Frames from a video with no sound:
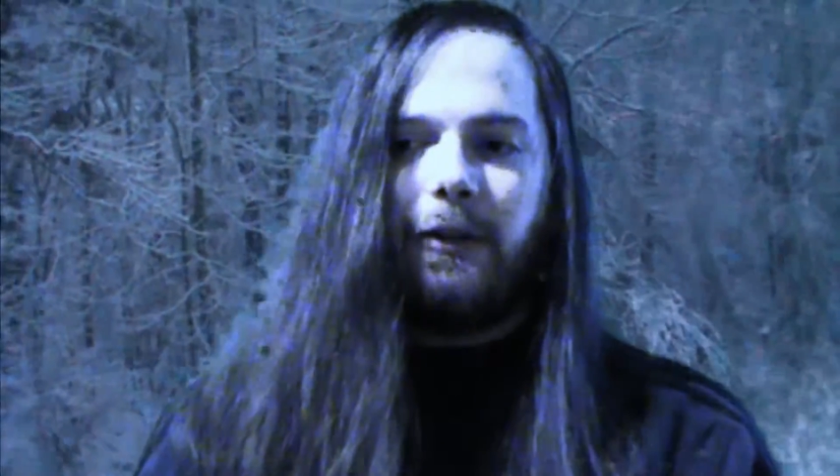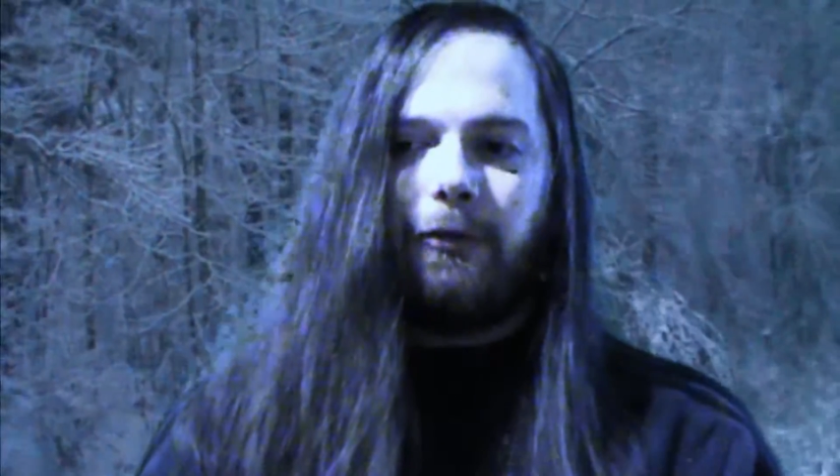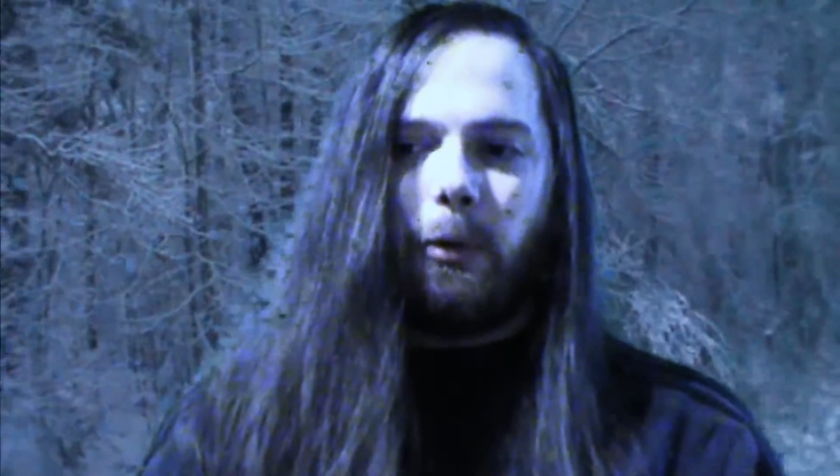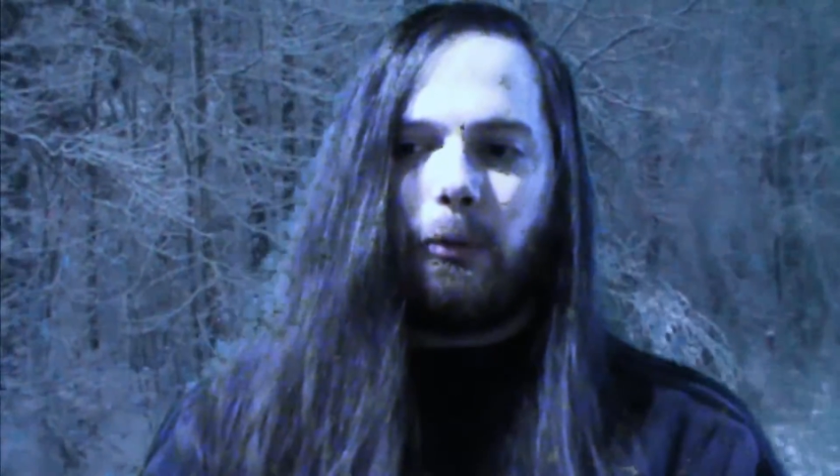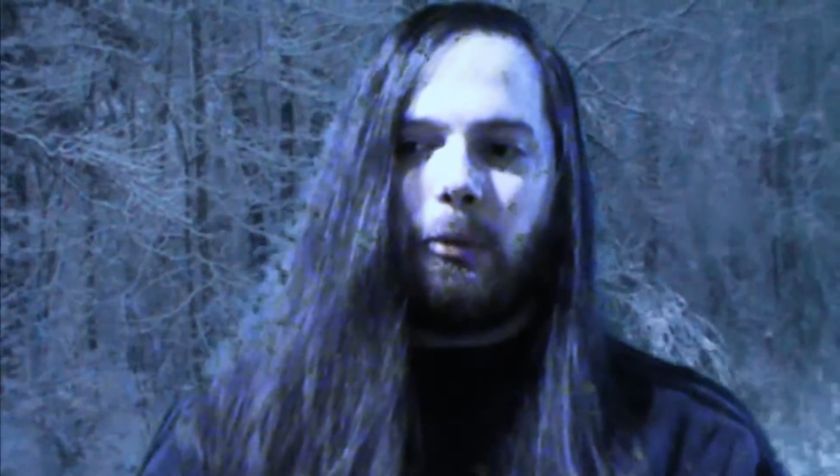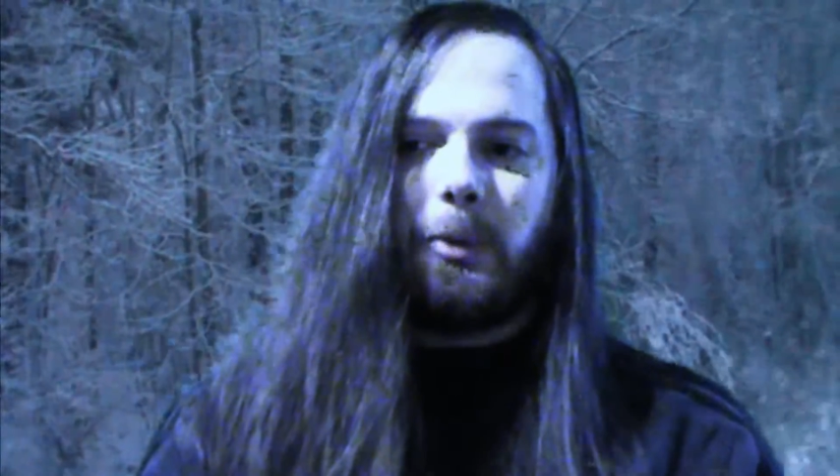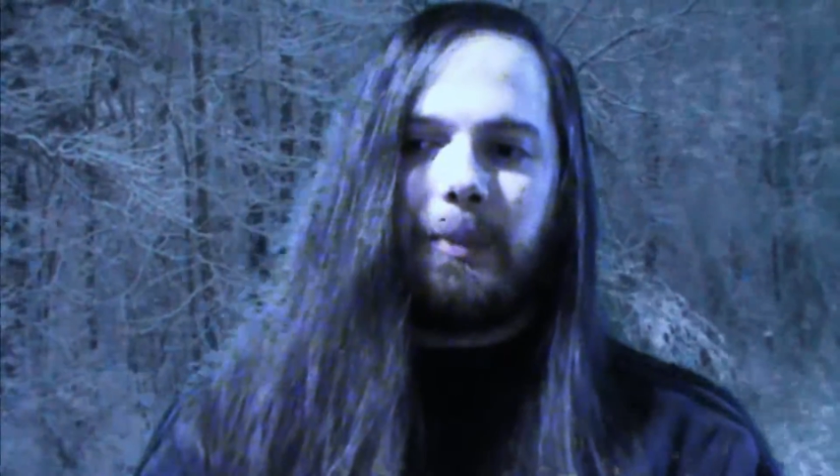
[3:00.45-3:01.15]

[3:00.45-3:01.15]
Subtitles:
vulnerable